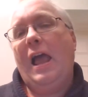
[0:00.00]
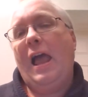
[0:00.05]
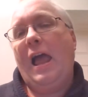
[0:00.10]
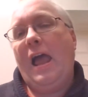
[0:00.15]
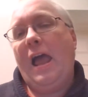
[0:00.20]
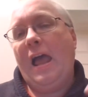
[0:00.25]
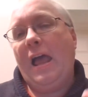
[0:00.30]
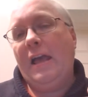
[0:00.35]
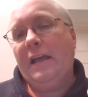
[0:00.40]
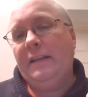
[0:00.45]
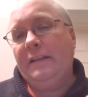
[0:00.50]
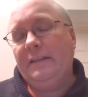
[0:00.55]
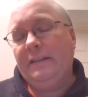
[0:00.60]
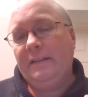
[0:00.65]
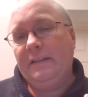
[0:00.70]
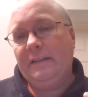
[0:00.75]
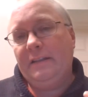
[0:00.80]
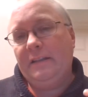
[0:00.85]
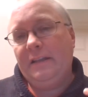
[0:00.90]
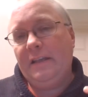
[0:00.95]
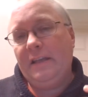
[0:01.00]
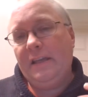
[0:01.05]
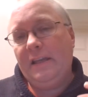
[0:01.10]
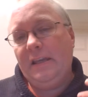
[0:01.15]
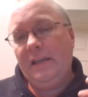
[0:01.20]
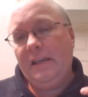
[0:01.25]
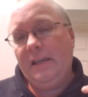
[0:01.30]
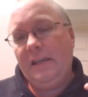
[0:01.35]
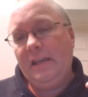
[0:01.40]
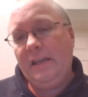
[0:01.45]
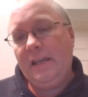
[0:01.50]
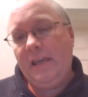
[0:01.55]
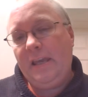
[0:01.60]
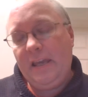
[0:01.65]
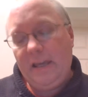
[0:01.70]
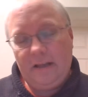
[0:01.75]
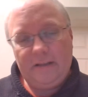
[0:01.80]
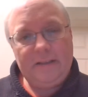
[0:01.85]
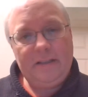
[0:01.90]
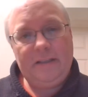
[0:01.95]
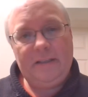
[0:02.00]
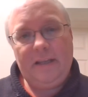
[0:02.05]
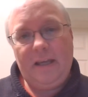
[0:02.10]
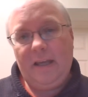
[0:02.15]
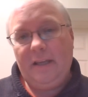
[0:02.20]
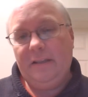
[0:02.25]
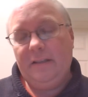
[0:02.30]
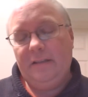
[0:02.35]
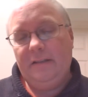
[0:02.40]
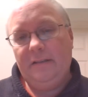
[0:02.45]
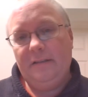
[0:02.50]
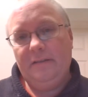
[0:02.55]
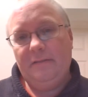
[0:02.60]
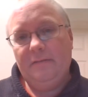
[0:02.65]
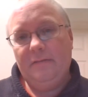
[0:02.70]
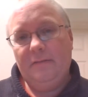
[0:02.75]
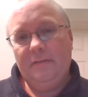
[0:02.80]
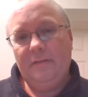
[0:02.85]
and he understands